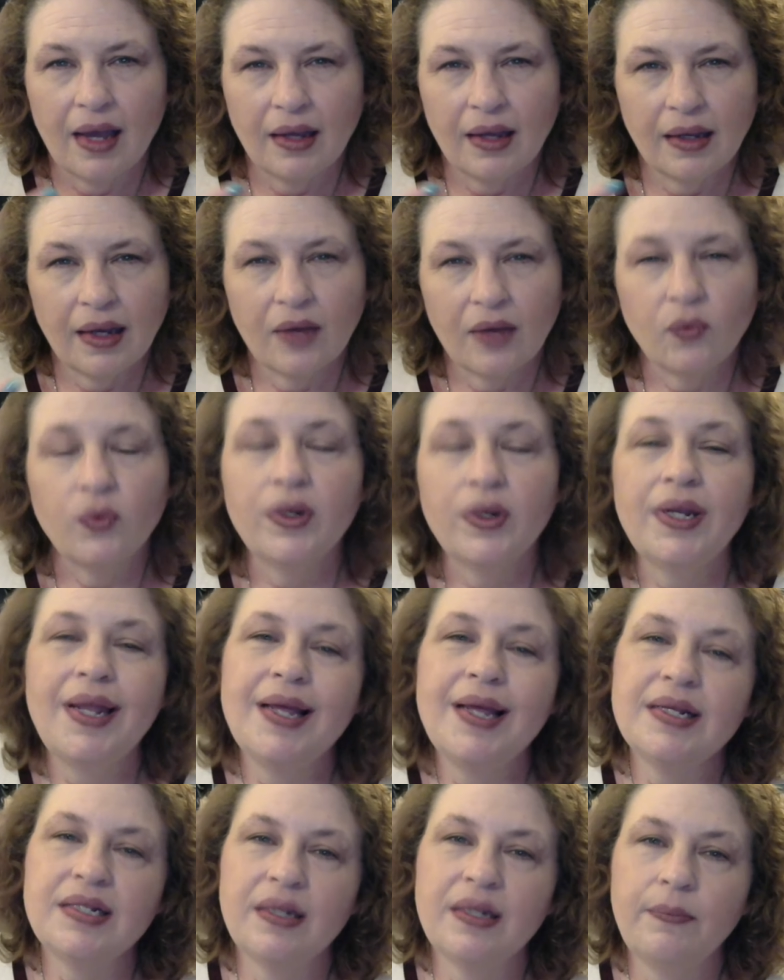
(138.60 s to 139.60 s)
I
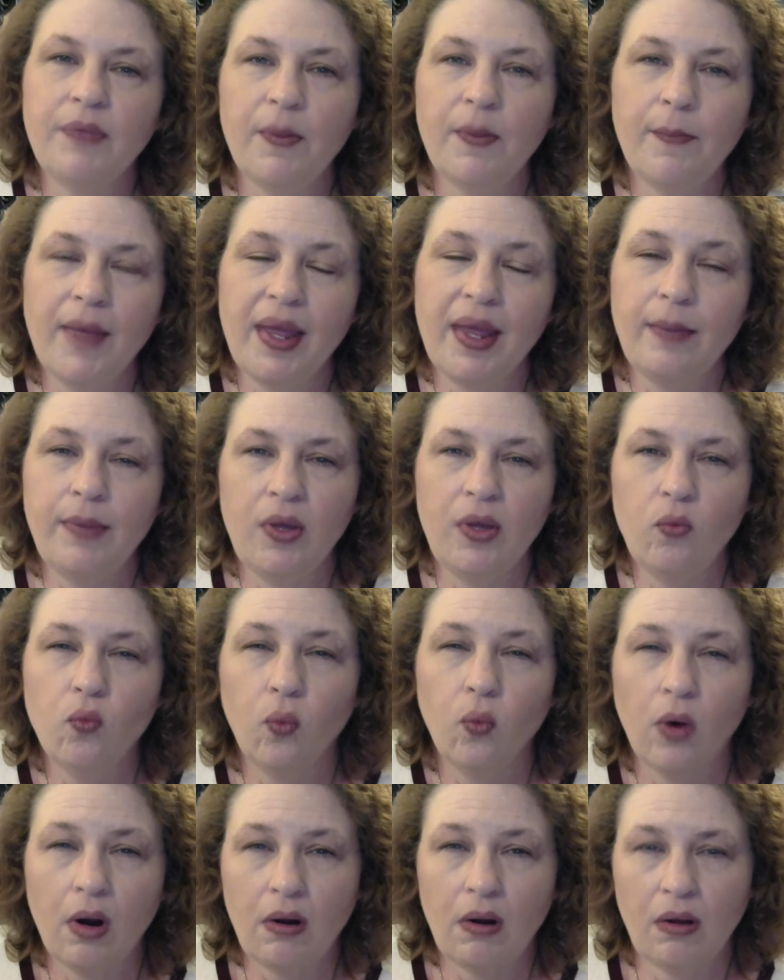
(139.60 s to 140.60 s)
realized something may be
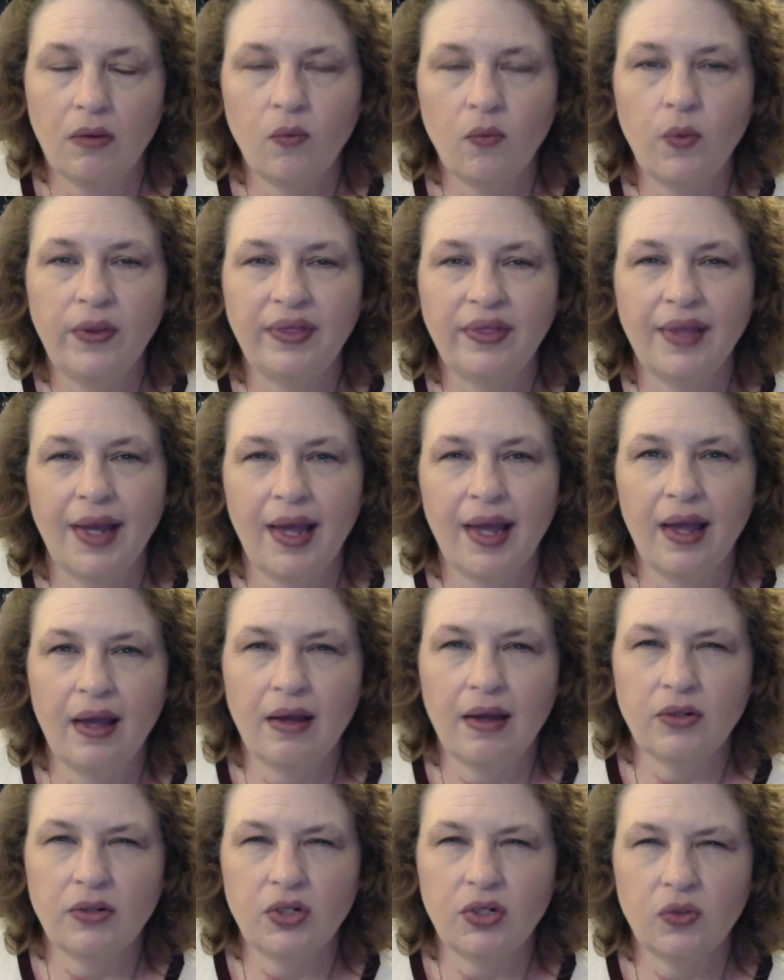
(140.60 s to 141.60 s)
wrong with the
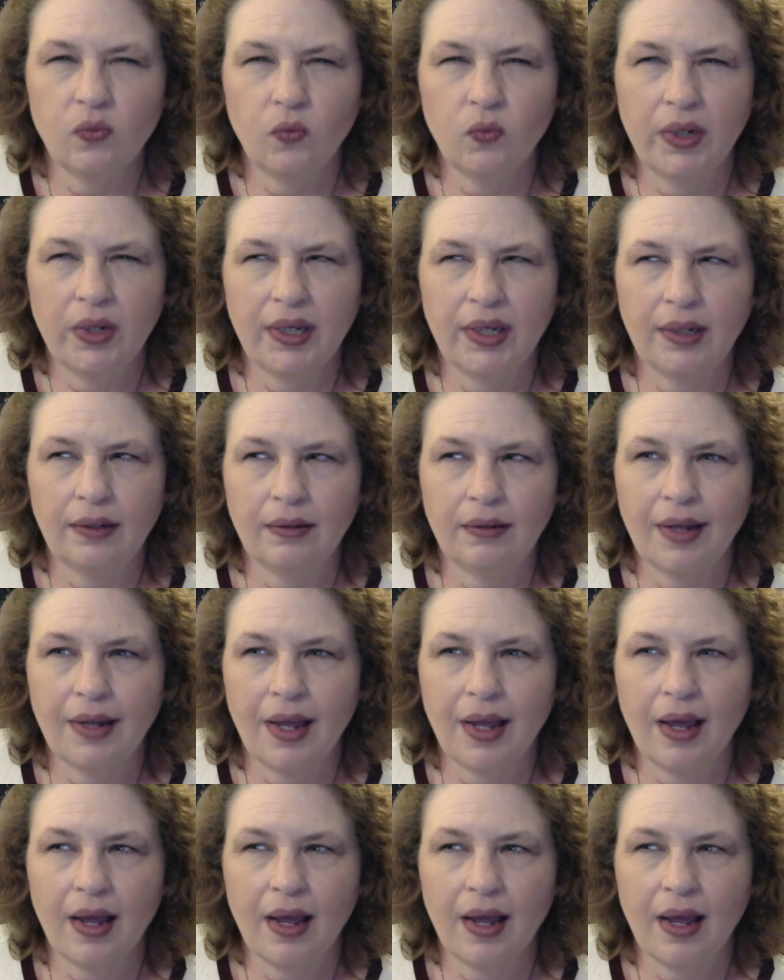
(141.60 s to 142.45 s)
house when